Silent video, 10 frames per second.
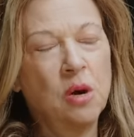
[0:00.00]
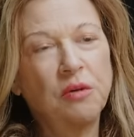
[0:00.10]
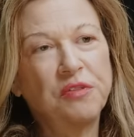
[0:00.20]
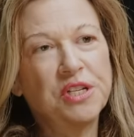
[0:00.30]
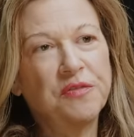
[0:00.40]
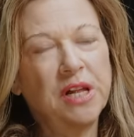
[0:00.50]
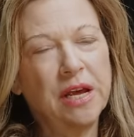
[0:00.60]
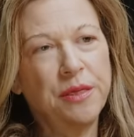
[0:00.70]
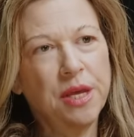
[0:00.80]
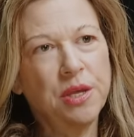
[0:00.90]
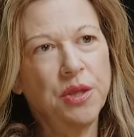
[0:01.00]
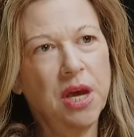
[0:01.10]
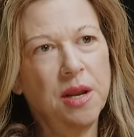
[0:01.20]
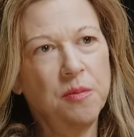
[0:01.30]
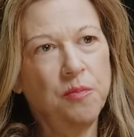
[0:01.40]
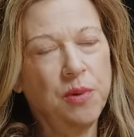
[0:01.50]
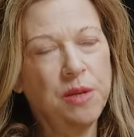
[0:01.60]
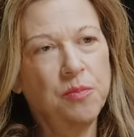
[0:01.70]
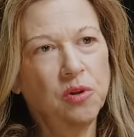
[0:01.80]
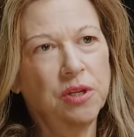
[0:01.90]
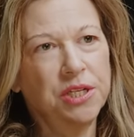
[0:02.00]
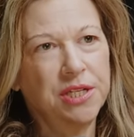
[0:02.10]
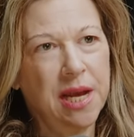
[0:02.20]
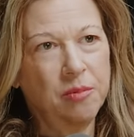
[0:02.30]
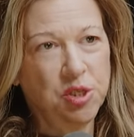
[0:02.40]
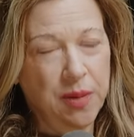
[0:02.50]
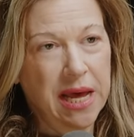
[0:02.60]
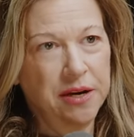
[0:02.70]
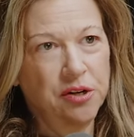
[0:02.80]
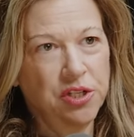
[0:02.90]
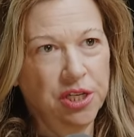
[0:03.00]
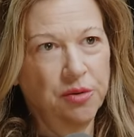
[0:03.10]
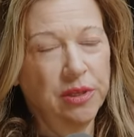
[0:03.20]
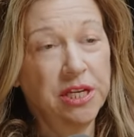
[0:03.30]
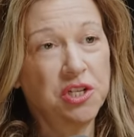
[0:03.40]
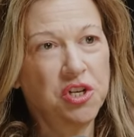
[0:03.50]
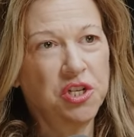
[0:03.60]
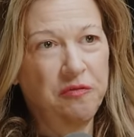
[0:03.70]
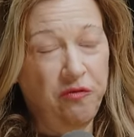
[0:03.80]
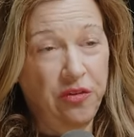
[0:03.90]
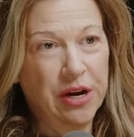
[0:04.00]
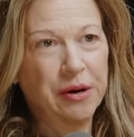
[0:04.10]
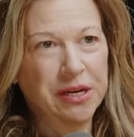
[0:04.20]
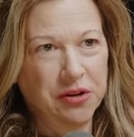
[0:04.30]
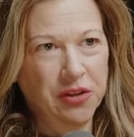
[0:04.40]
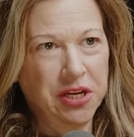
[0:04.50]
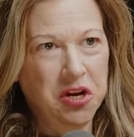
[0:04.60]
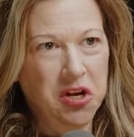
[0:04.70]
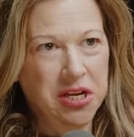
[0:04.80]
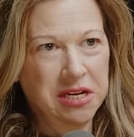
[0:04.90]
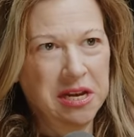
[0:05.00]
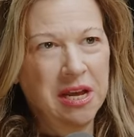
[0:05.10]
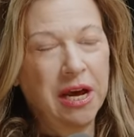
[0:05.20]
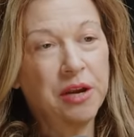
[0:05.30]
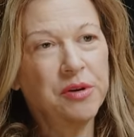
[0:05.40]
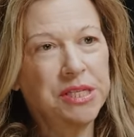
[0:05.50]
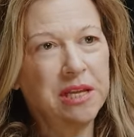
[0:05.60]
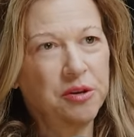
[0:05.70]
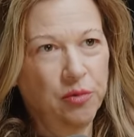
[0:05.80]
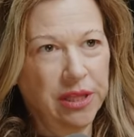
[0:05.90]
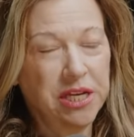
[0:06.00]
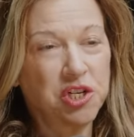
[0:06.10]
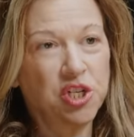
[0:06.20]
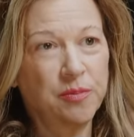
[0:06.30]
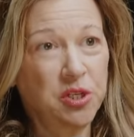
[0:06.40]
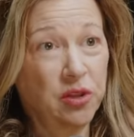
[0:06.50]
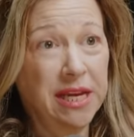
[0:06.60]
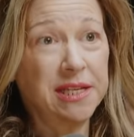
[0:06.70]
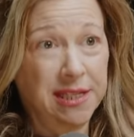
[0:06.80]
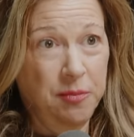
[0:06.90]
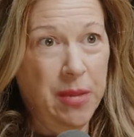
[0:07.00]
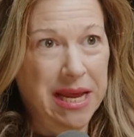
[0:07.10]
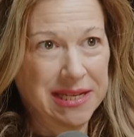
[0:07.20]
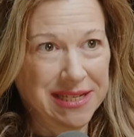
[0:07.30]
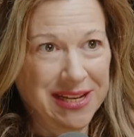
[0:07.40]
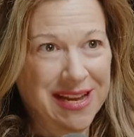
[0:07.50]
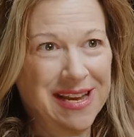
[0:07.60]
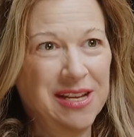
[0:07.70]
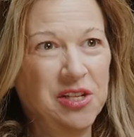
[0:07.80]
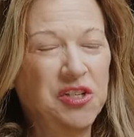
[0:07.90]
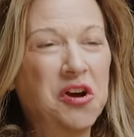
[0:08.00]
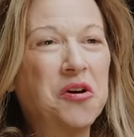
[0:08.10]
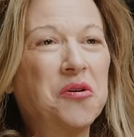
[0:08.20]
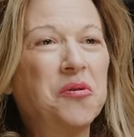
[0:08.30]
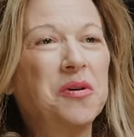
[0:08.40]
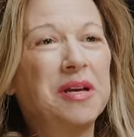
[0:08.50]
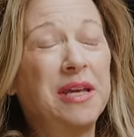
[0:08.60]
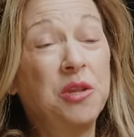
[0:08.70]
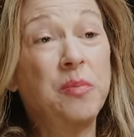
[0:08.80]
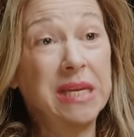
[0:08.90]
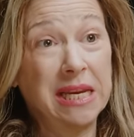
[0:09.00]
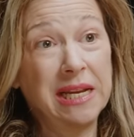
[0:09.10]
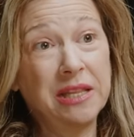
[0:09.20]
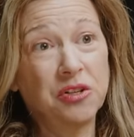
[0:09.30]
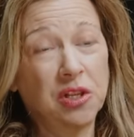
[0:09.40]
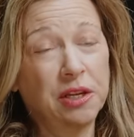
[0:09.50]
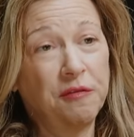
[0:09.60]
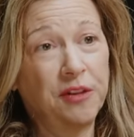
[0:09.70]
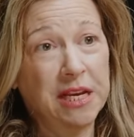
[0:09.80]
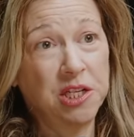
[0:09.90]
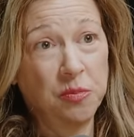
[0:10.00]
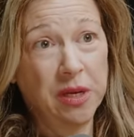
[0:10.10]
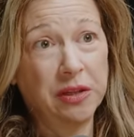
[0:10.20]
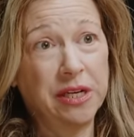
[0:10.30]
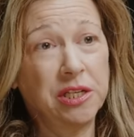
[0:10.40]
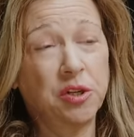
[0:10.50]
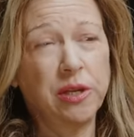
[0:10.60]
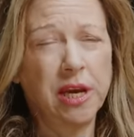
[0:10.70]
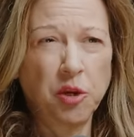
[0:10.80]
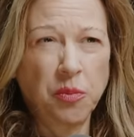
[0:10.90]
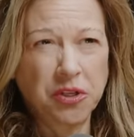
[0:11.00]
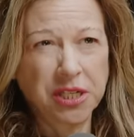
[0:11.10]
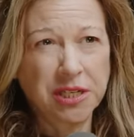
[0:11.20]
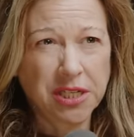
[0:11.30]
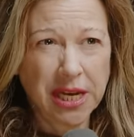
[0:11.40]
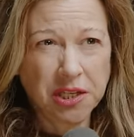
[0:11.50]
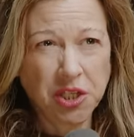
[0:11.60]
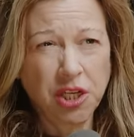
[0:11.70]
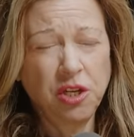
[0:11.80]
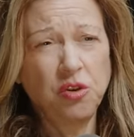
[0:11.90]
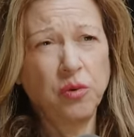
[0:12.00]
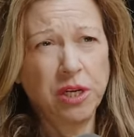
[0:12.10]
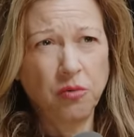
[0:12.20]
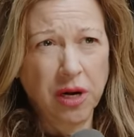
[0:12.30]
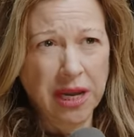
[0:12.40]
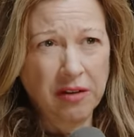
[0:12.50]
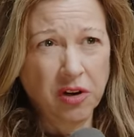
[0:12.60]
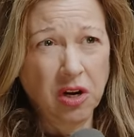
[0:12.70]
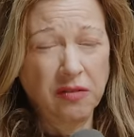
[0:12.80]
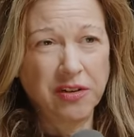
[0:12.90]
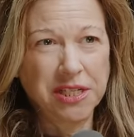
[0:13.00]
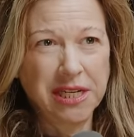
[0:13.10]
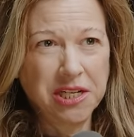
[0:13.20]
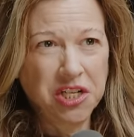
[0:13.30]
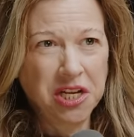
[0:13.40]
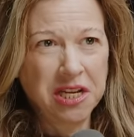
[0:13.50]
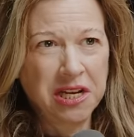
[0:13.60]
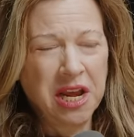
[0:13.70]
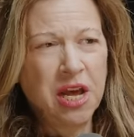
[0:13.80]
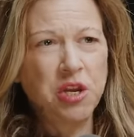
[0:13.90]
Well, first of all, I think that people establish patterns in a relationship very early on. I always say that relationships are like cement. So in the beginning, there's a little flexibility. So the other person is texting you when you want to have a conversation.